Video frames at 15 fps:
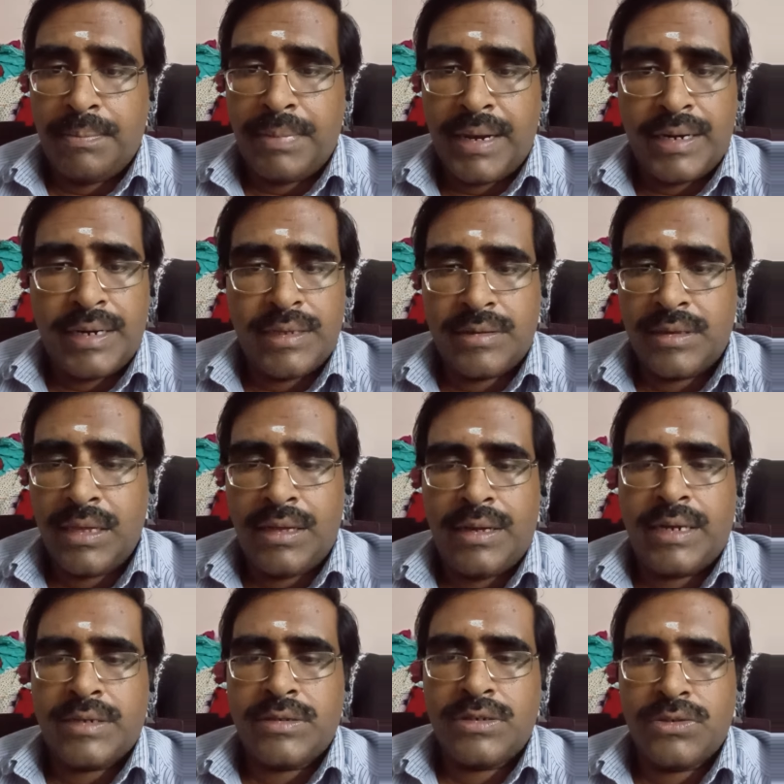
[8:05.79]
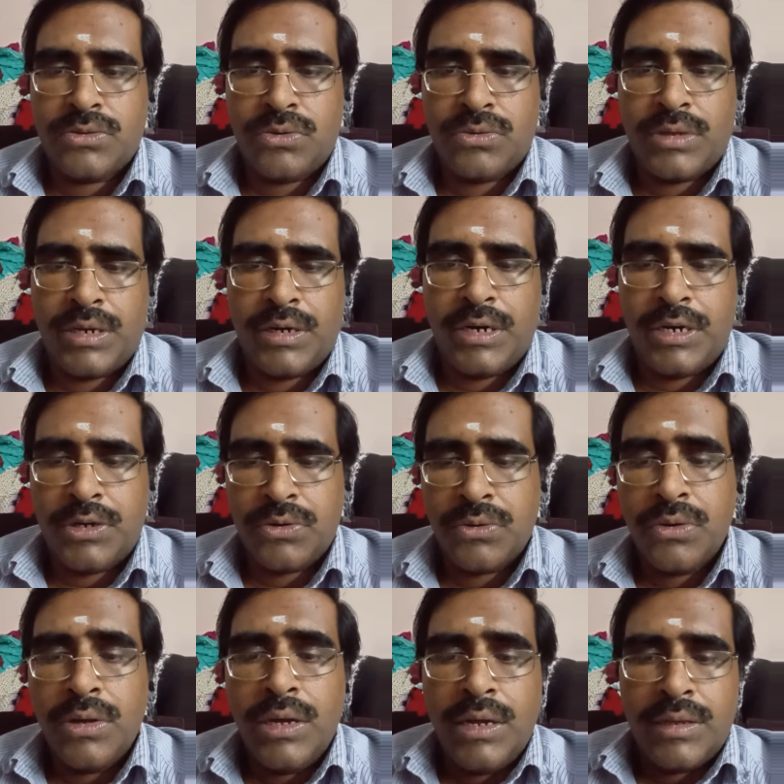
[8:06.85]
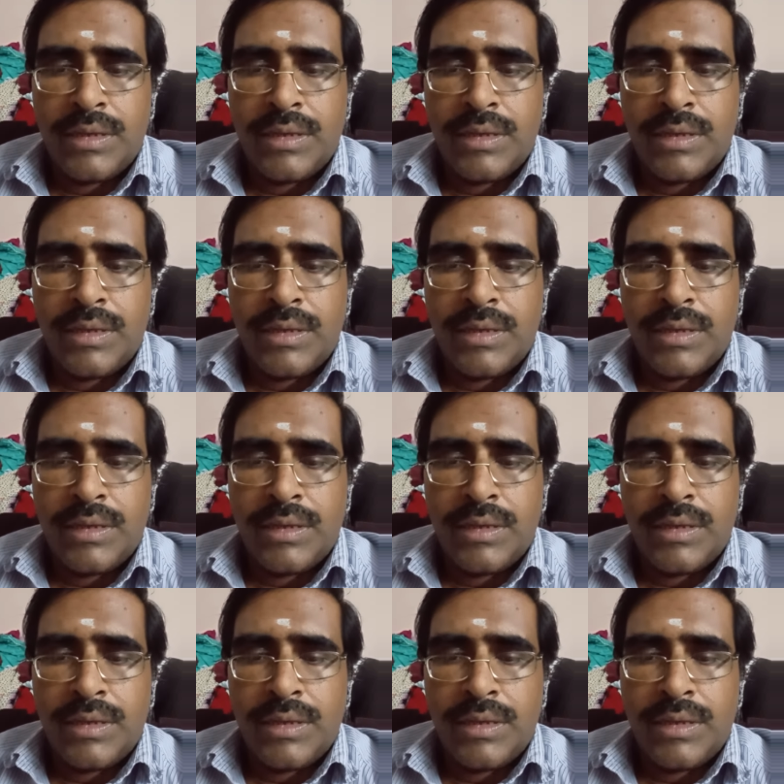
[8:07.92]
panic thing actually. So they need to,